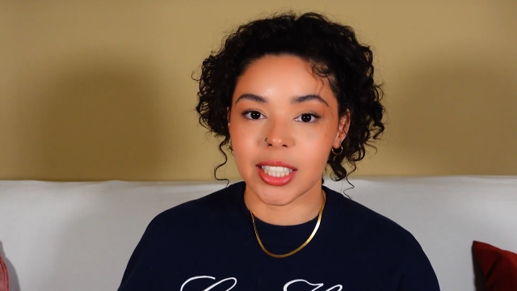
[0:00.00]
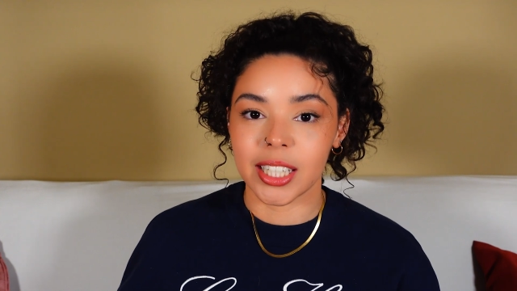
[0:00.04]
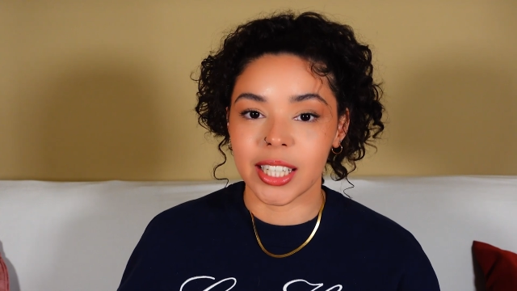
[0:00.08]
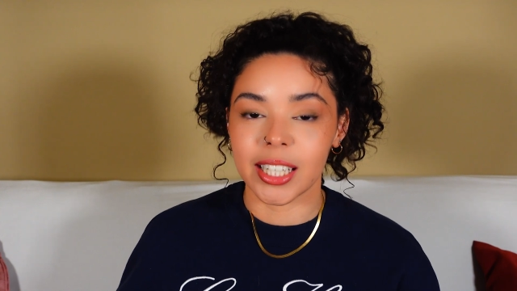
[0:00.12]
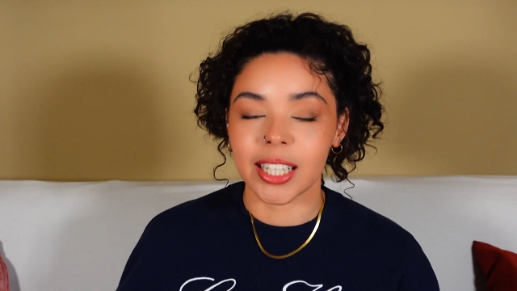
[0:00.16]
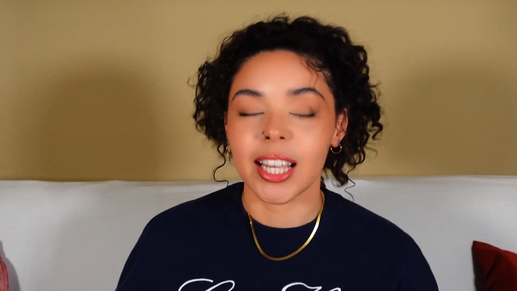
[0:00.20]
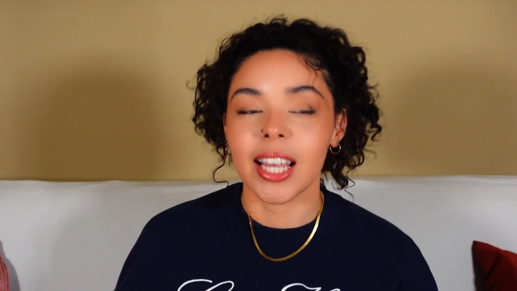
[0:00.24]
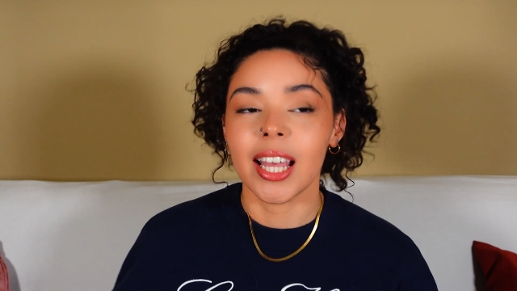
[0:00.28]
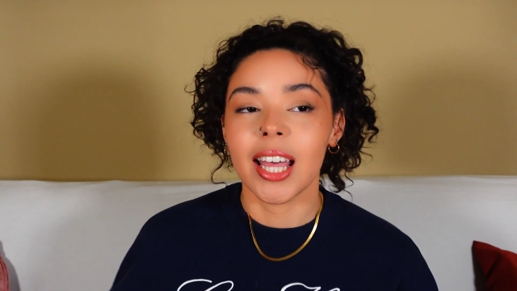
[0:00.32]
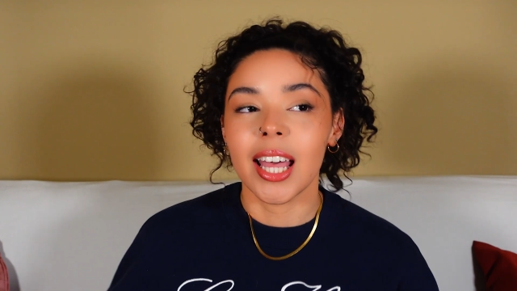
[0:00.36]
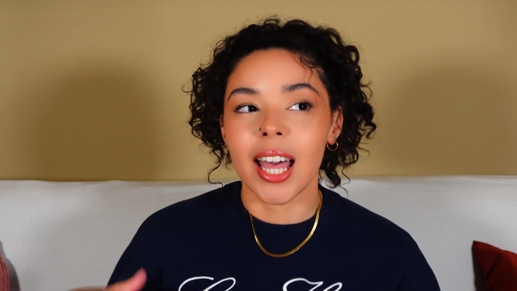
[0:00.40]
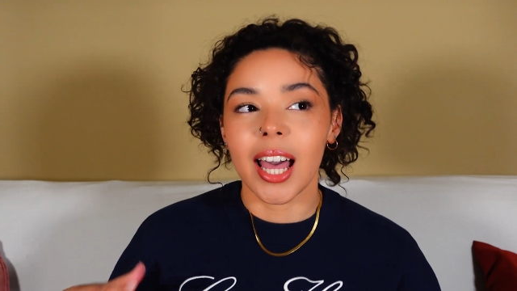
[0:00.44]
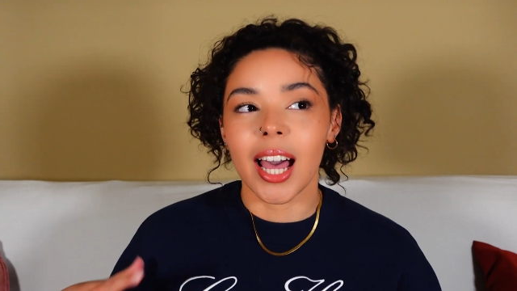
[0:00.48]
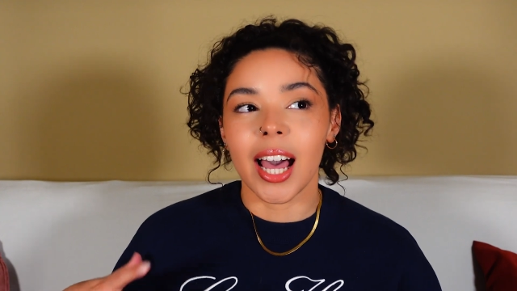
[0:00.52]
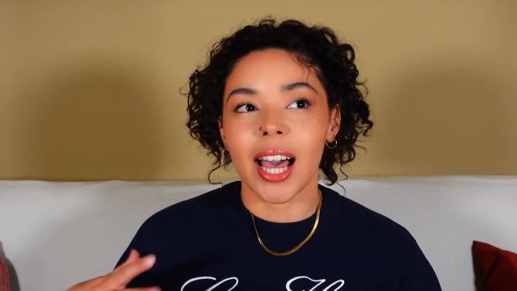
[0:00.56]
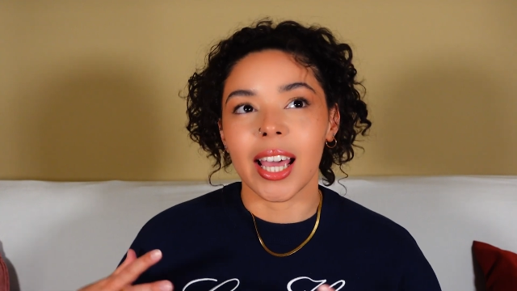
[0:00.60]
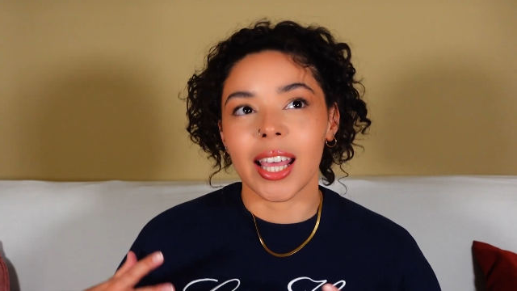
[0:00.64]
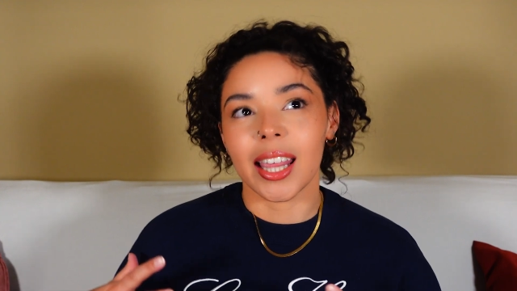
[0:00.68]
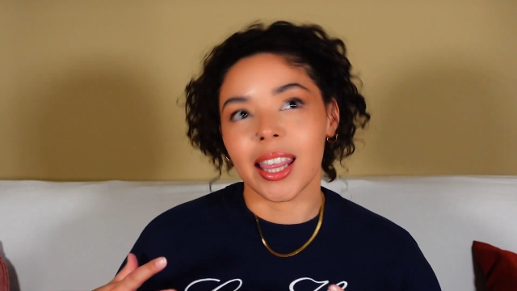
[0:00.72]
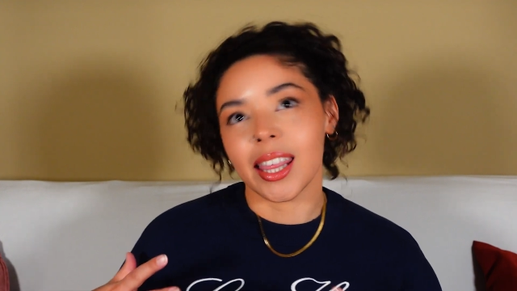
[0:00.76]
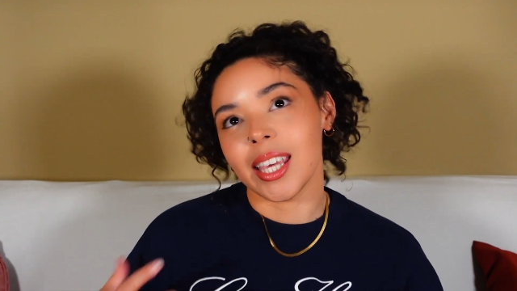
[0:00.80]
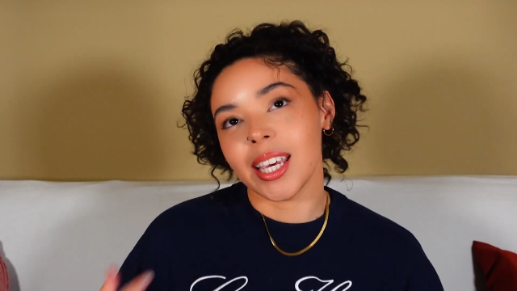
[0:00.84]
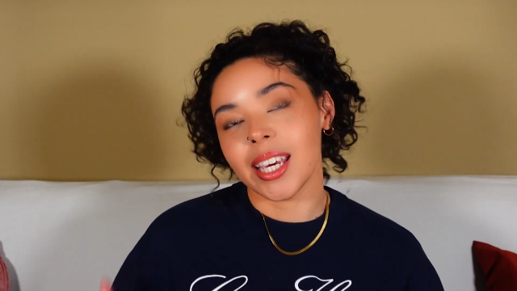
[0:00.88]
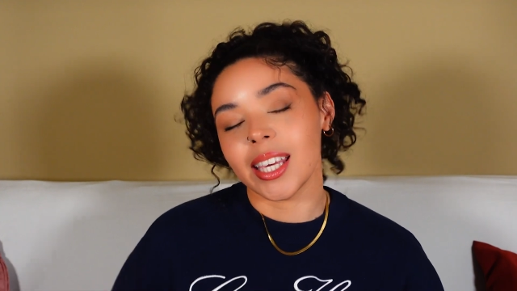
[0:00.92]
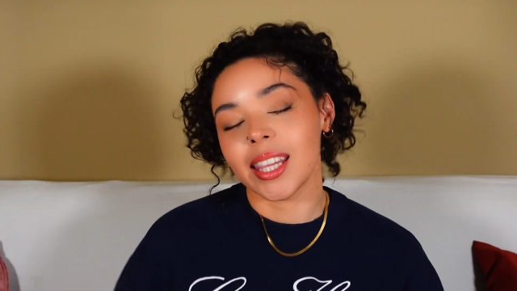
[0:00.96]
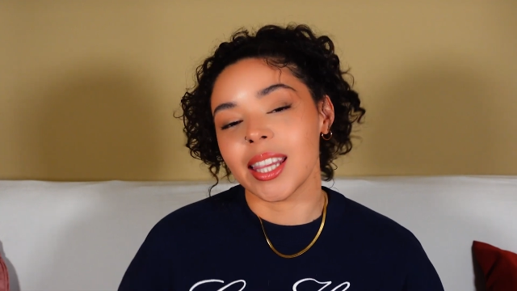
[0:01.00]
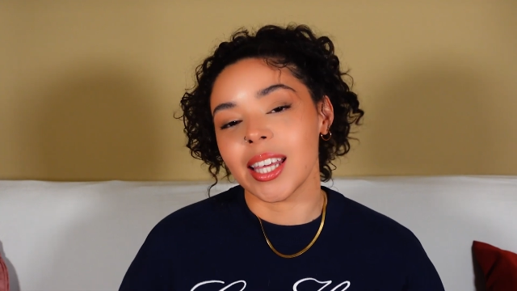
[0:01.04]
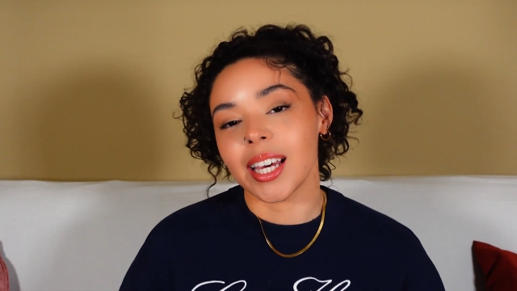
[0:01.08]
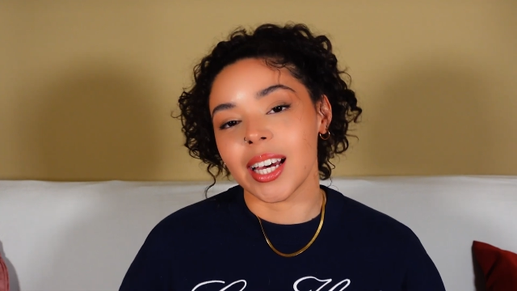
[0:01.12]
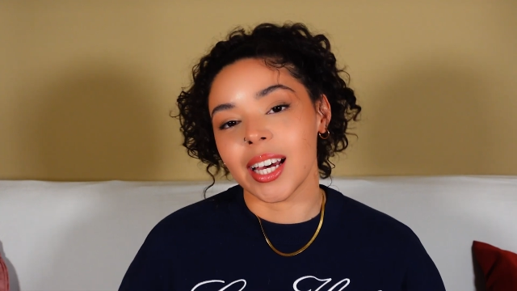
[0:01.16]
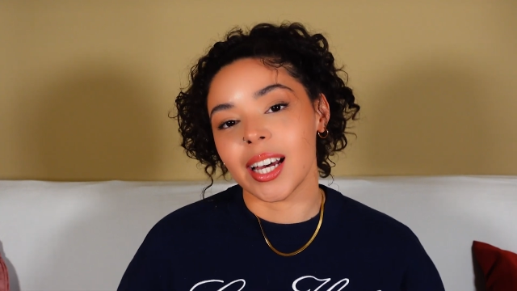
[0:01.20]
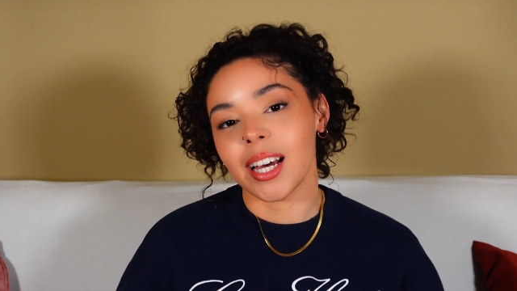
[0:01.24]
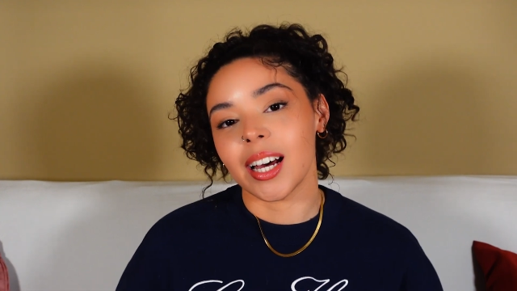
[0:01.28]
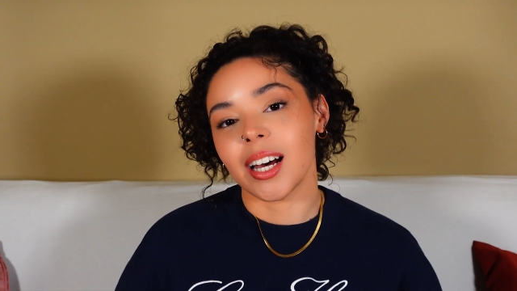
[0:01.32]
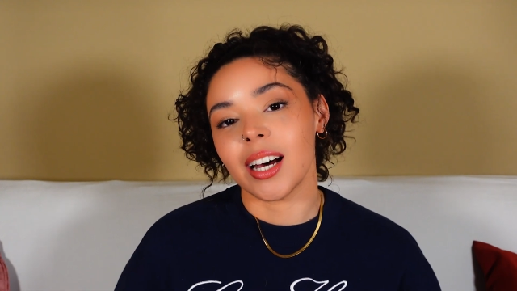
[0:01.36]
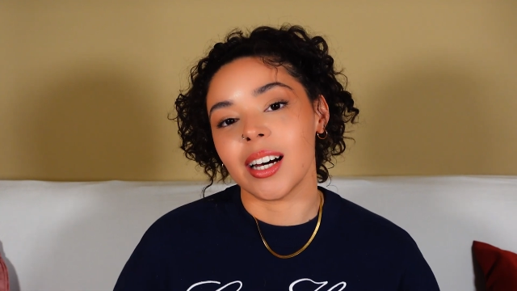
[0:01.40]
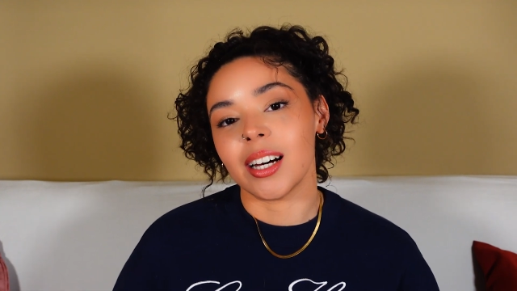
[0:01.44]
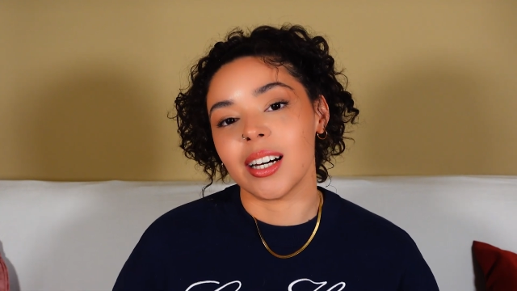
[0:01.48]
like, I think
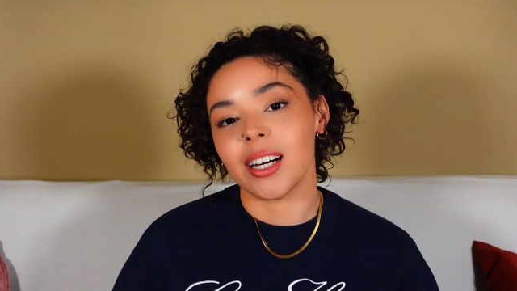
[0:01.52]
that